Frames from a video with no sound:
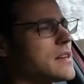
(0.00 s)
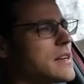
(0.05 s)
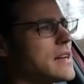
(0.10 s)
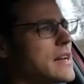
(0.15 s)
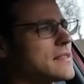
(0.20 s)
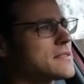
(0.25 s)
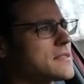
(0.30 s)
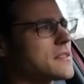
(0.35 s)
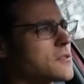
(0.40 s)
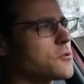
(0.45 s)

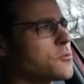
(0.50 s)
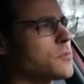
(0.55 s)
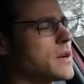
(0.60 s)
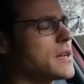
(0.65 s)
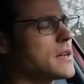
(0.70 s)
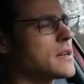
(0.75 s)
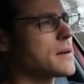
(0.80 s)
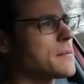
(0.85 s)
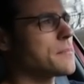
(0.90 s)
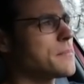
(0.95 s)
has in a
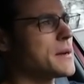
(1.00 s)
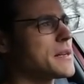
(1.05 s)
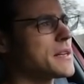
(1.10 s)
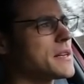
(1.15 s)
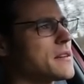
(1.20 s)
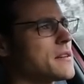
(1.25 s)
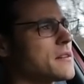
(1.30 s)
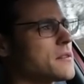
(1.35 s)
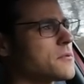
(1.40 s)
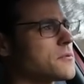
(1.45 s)
way a
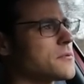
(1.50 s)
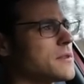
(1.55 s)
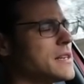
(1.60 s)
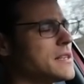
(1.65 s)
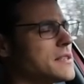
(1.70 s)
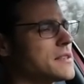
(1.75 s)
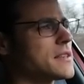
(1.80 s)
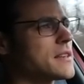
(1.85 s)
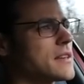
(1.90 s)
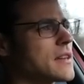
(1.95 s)
better
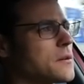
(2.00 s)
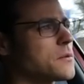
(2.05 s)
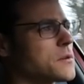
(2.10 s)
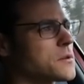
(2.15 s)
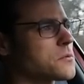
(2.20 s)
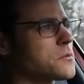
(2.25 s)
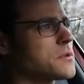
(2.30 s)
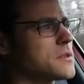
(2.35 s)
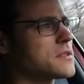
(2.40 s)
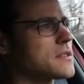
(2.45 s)
racing
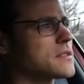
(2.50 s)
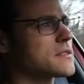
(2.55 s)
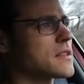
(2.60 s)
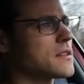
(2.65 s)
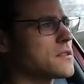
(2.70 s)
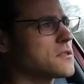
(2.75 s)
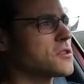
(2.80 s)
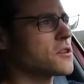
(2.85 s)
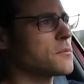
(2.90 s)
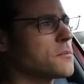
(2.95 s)
characteristics
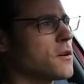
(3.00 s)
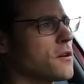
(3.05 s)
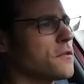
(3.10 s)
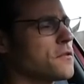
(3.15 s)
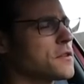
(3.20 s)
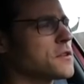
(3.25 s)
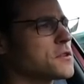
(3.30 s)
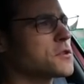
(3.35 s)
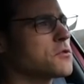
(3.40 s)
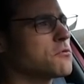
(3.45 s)
than some
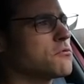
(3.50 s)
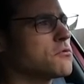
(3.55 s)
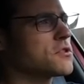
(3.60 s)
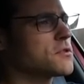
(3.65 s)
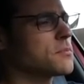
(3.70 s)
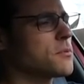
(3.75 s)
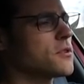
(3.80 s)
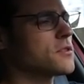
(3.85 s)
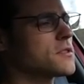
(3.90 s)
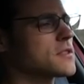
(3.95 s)
of the true
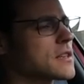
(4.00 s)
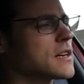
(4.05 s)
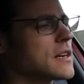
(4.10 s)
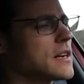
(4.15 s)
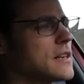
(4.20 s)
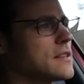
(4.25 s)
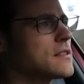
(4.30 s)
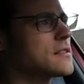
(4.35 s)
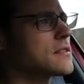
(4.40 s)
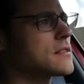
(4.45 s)
sports
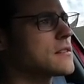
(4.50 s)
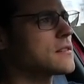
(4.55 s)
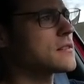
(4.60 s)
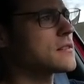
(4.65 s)
cars